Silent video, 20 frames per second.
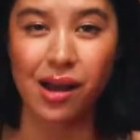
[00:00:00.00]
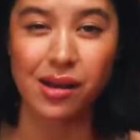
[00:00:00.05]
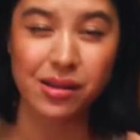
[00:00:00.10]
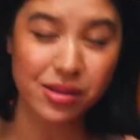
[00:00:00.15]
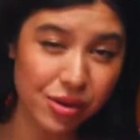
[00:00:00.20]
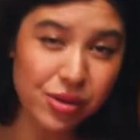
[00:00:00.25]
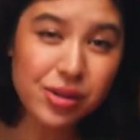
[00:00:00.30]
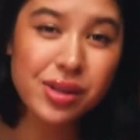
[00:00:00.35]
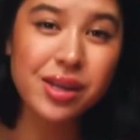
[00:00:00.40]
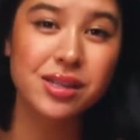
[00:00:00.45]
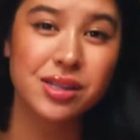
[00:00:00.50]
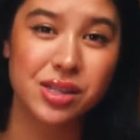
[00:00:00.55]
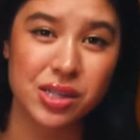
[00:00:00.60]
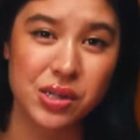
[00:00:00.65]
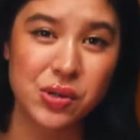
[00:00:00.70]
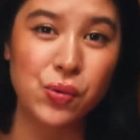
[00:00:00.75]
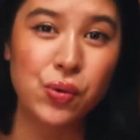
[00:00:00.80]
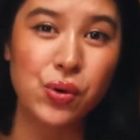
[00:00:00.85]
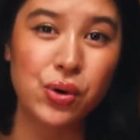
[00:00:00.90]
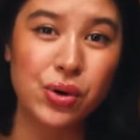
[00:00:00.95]
Other than
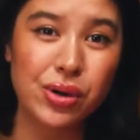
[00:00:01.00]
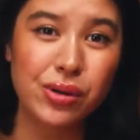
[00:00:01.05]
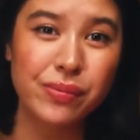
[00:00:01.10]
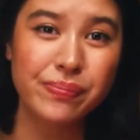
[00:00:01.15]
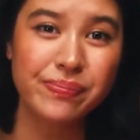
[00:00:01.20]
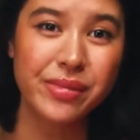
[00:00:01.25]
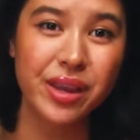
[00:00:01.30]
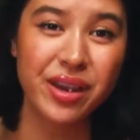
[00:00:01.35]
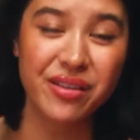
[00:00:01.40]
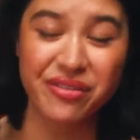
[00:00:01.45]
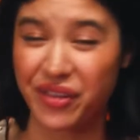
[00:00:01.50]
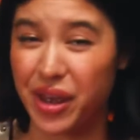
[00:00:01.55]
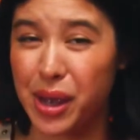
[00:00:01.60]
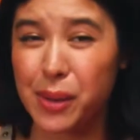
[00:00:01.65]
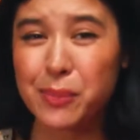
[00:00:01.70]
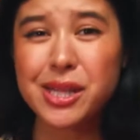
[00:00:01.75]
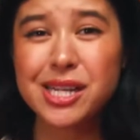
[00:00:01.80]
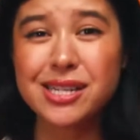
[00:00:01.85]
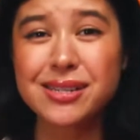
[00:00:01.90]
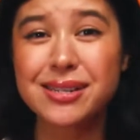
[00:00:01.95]
school,
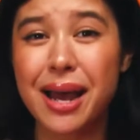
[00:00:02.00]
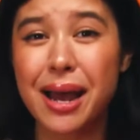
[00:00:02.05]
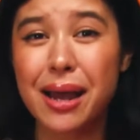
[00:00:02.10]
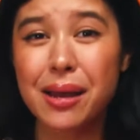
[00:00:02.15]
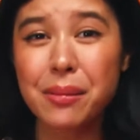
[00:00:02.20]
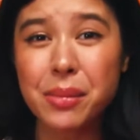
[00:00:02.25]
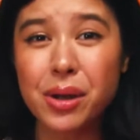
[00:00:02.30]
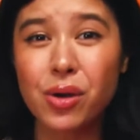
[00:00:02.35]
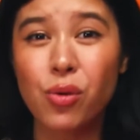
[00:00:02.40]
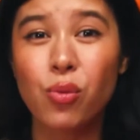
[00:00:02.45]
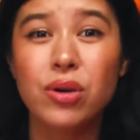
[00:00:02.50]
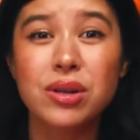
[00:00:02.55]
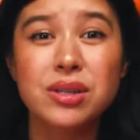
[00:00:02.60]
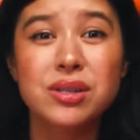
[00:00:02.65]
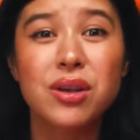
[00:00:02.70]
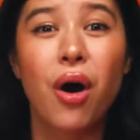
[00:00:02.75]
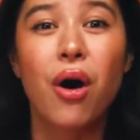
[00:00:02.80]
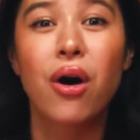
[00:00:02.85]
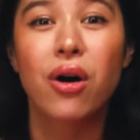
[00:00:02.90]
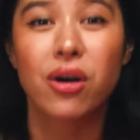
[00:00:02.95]
Family time was
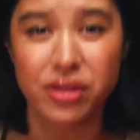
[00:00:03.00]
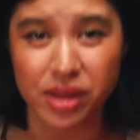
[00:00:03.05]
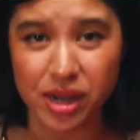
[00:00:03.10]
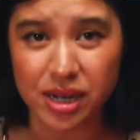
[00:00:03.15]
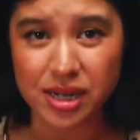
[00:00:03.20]
all the